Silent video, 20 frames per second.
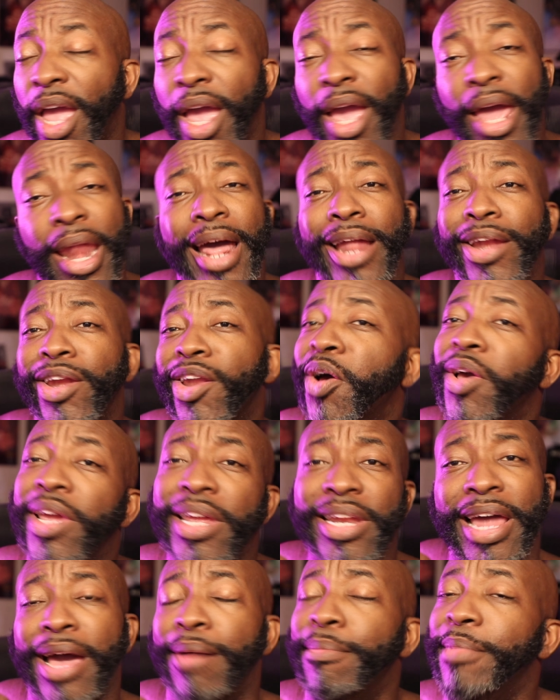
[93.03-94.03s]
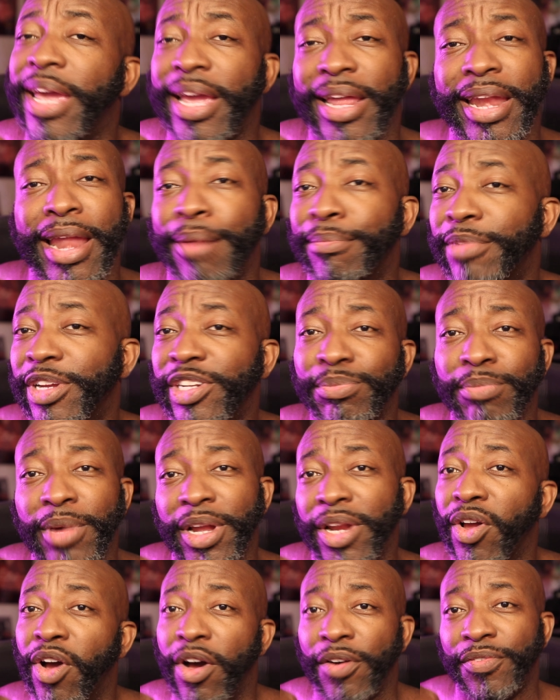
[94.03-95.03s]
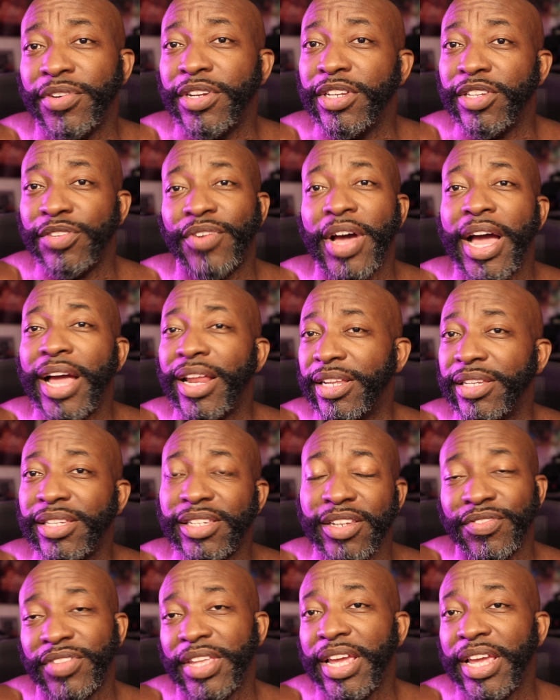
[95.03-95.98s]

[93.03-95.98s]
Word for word: And I know he not making that much money off of this violent stuff